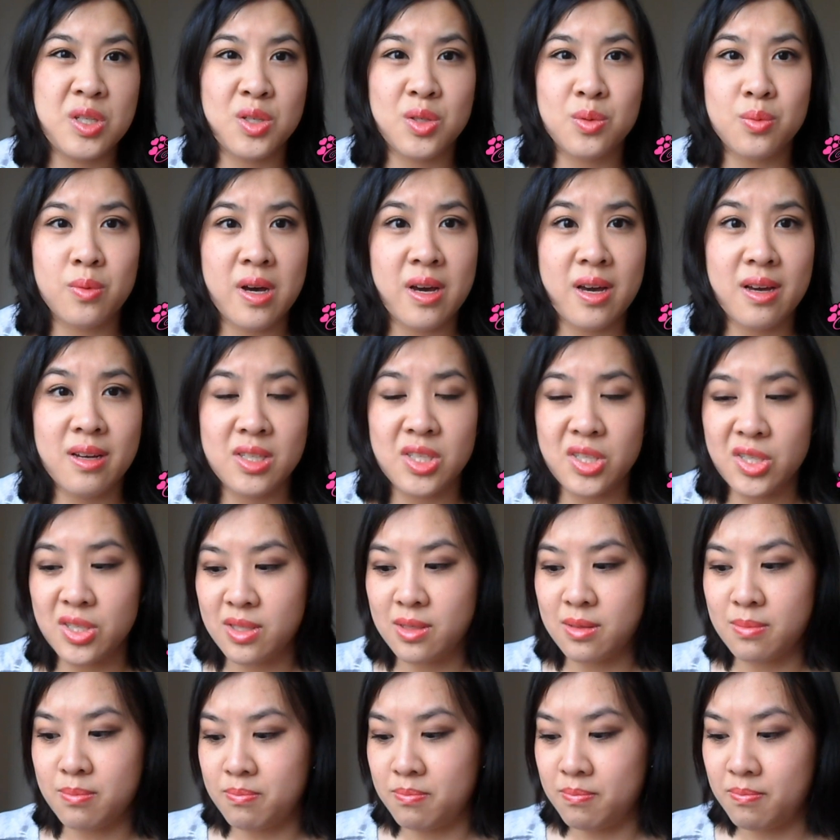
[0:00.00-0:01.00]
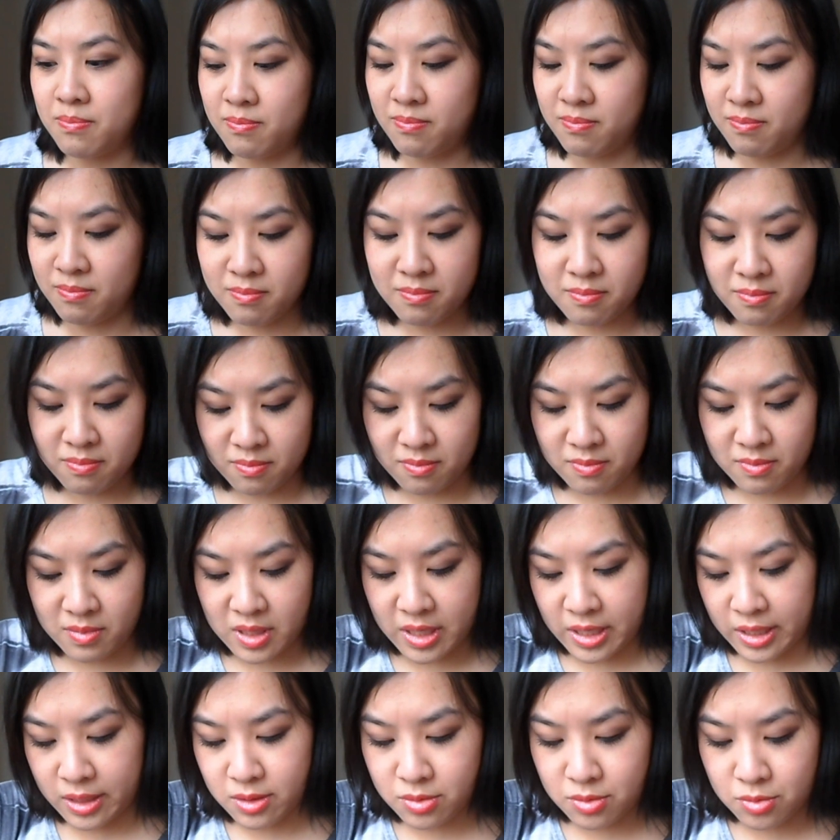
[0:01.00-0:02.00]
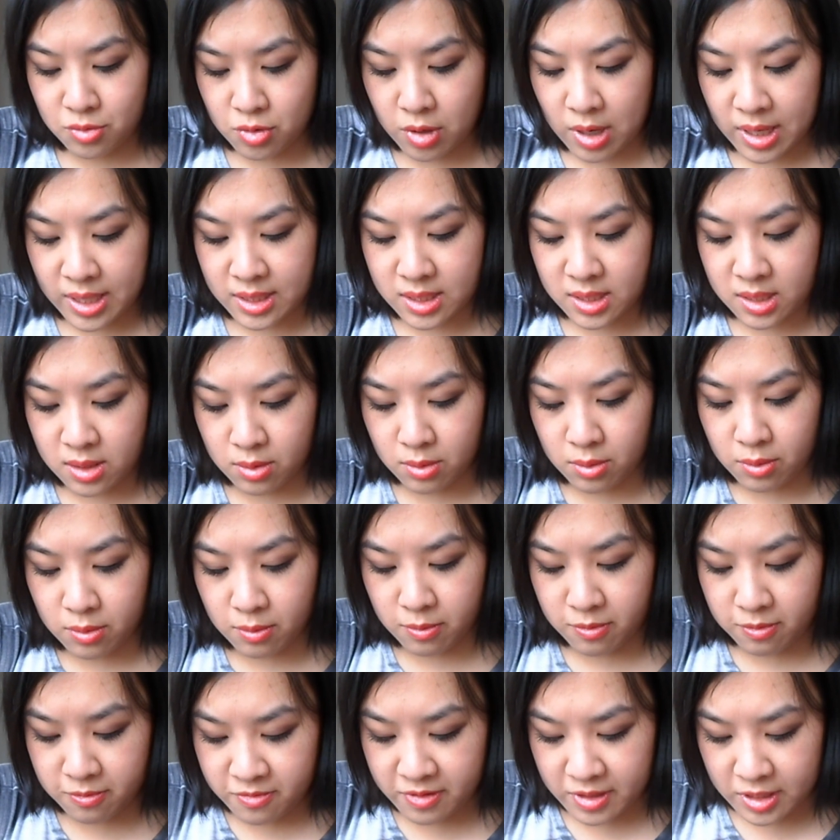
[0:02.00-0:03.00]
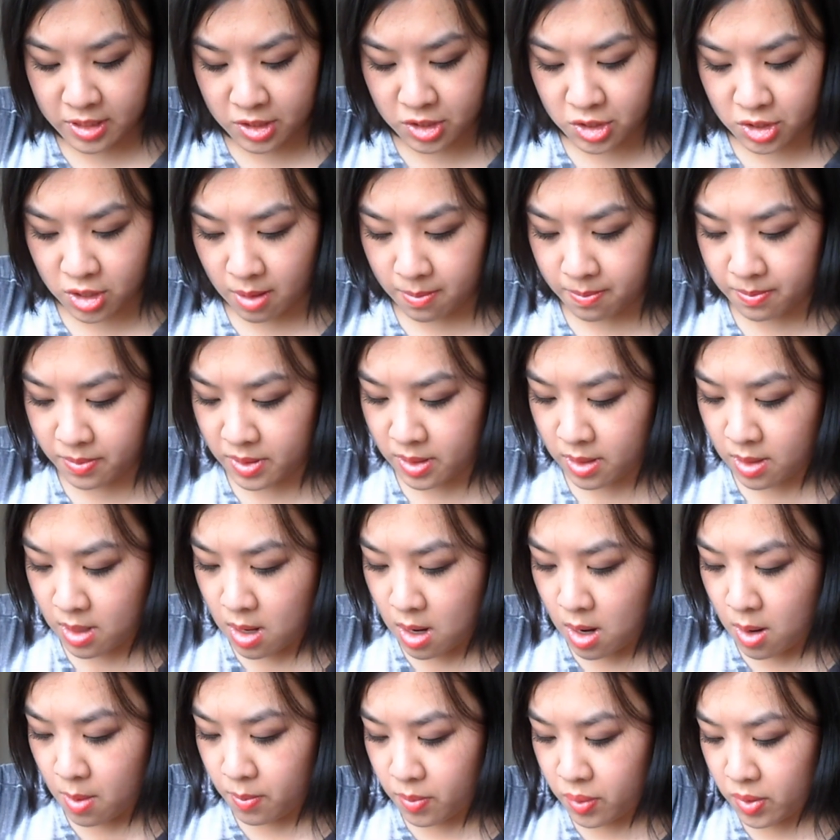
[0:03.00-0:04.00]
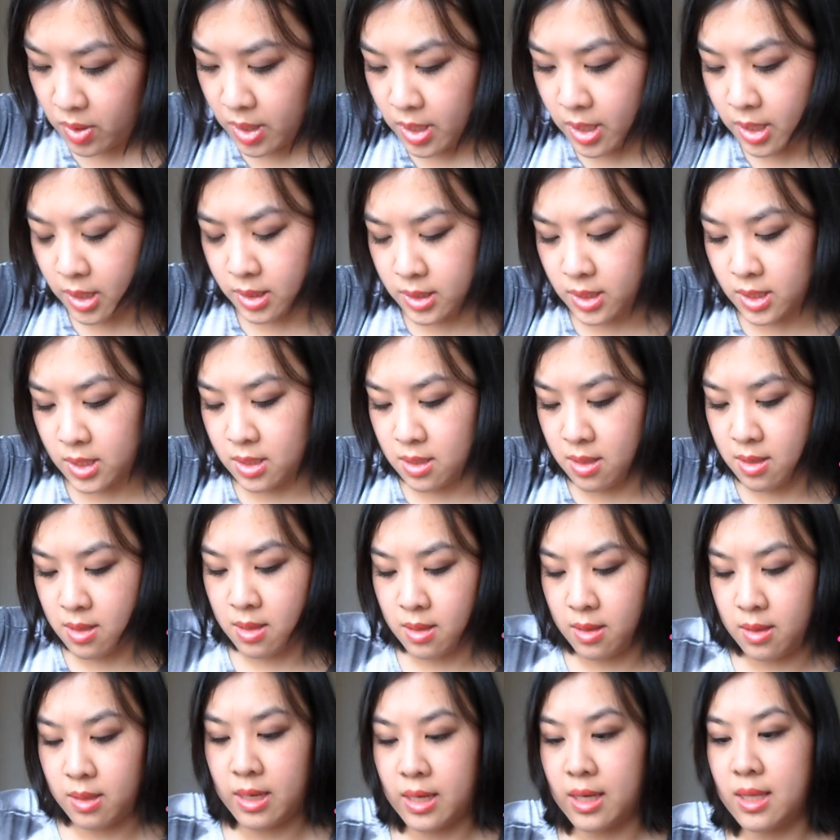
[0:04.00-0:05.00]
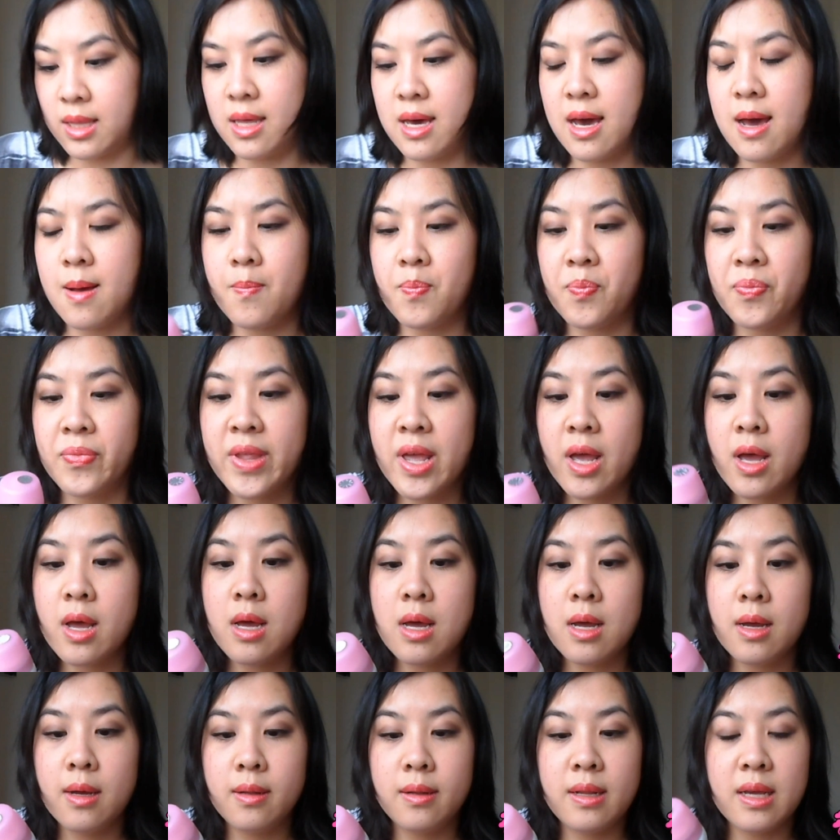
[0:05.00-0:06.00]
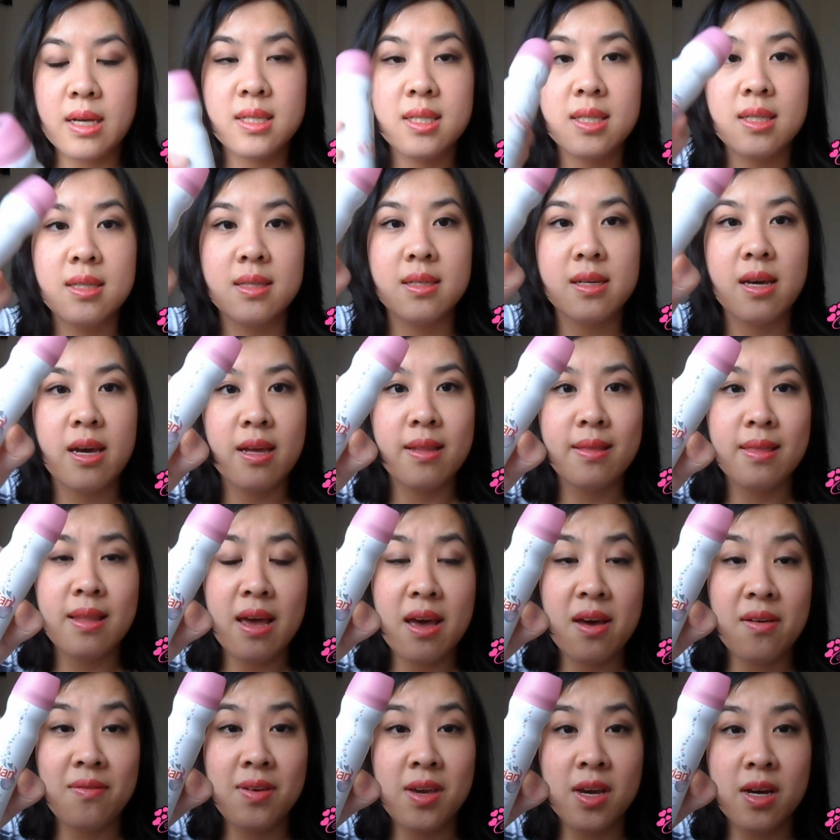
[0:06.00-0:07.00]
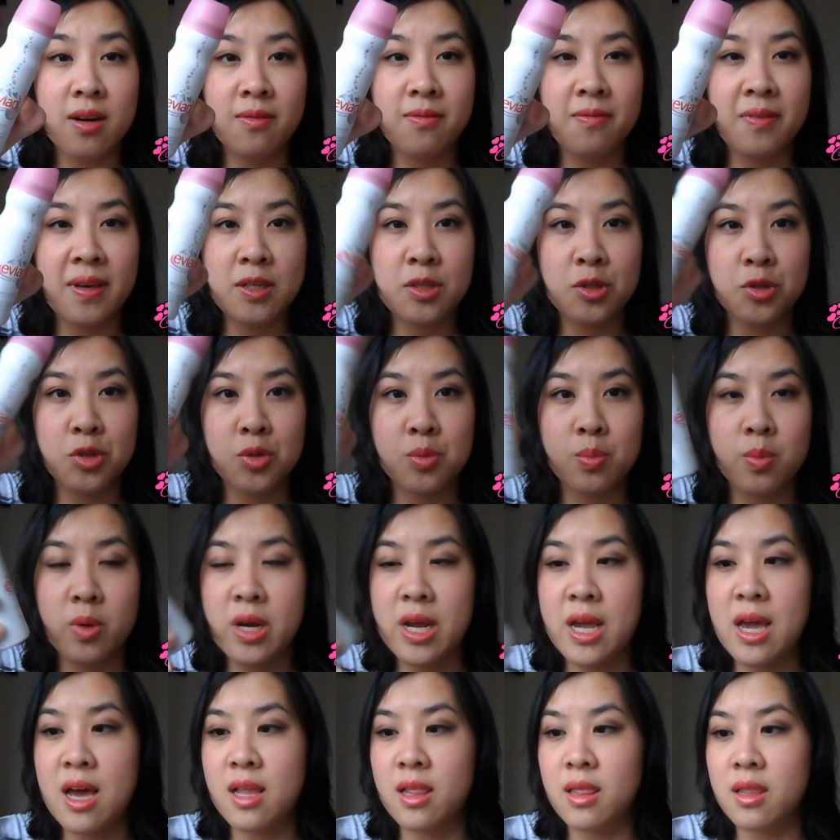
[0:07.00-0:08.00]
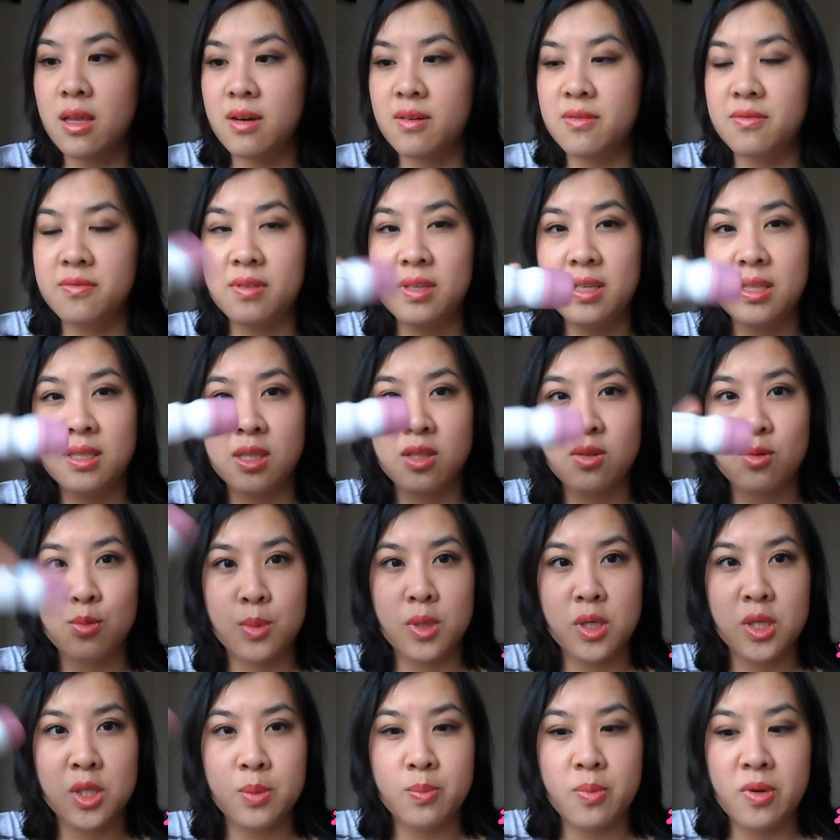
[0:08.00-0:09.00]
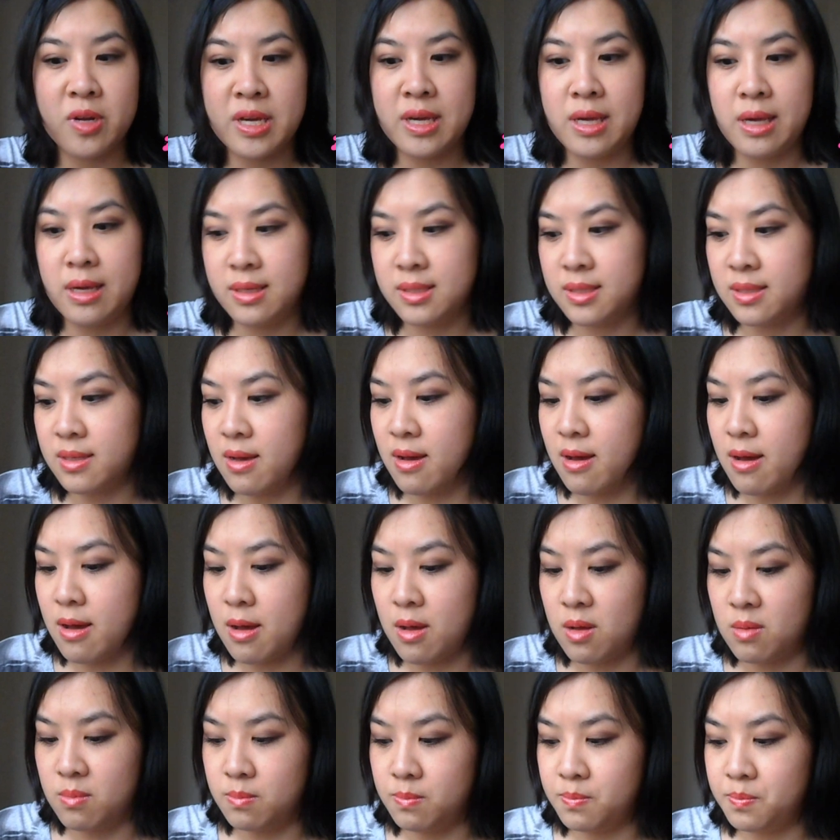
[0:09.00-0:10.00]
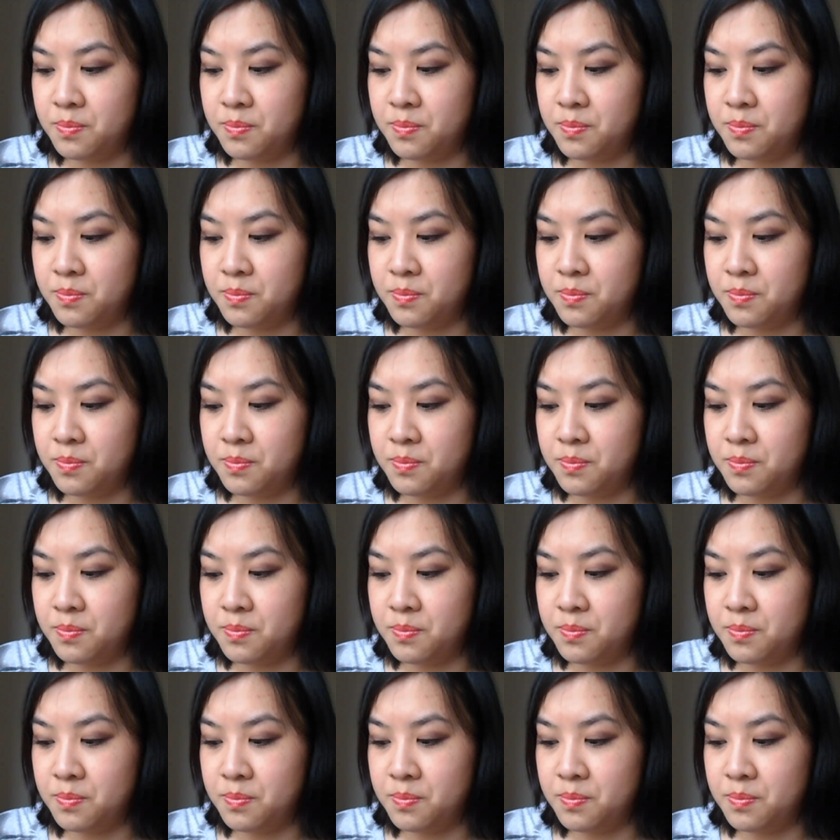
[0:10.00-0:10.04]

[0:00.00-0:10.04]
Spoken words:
which is why I just like try to finish up products like that. Next is an Evian facial spray. I love these sprays.